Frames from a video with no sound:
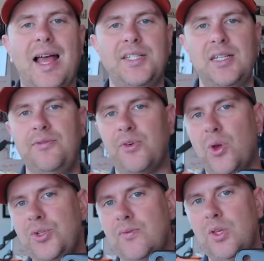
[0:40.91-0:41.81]
Lastly, for
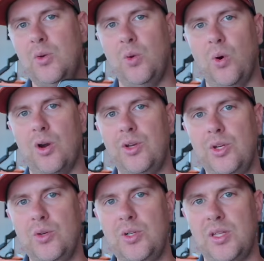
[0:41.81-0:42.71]
those of you who are
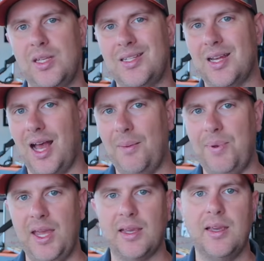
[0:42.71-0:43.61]
new to this
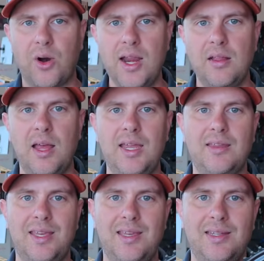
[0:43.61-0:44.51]
topic, crank length
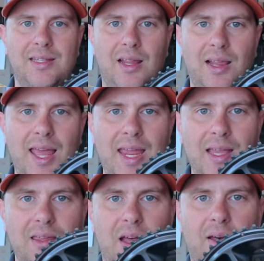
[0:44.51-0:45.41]
is the
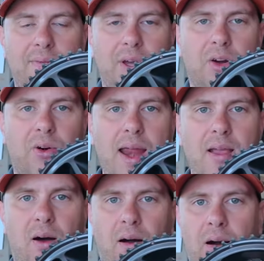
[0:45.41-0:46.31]
length of the crank
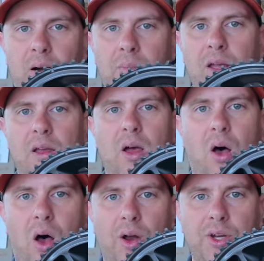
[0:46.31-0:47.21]
arm
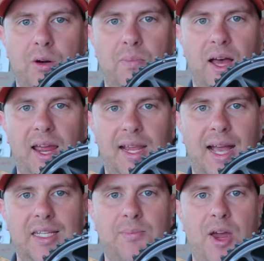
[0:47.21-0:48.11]
on your bike
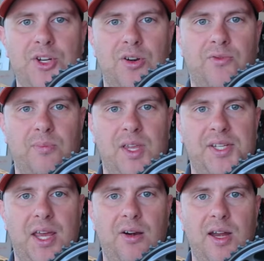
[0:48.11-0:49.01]
as measured from the
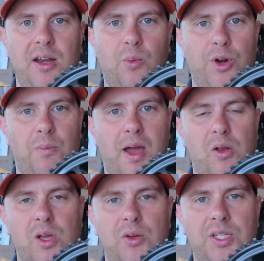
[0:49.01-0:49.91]
center here where your pedal
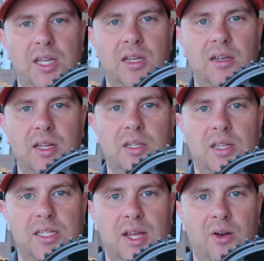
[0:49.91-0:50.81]
goes in to
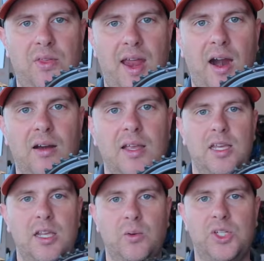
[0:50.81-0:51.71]
the center there.
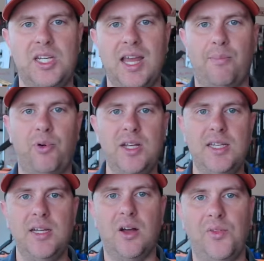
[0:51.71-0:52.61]
You will see that
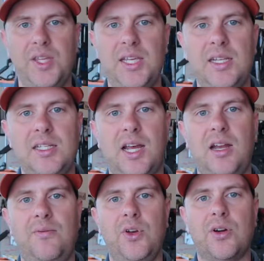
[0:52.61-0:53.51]
printed on the
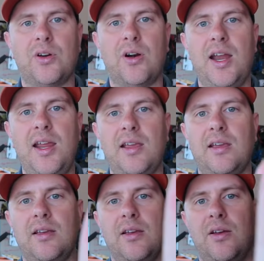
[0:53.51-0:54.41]
inside of your
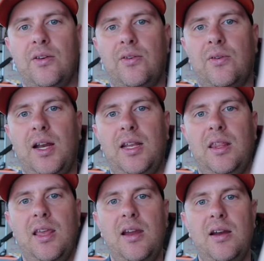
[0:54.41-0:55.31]
crank right
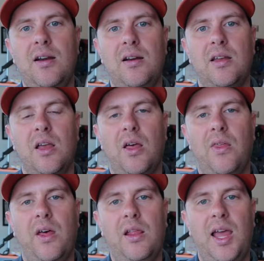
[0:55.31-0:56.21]
there,
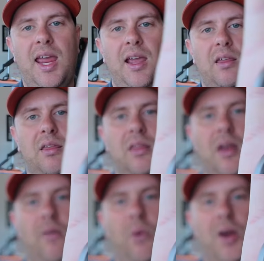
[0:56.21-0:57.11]
the length
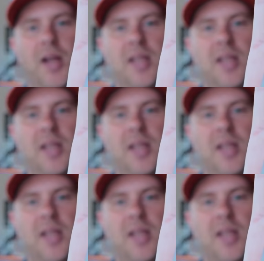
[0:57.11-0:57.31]
of what it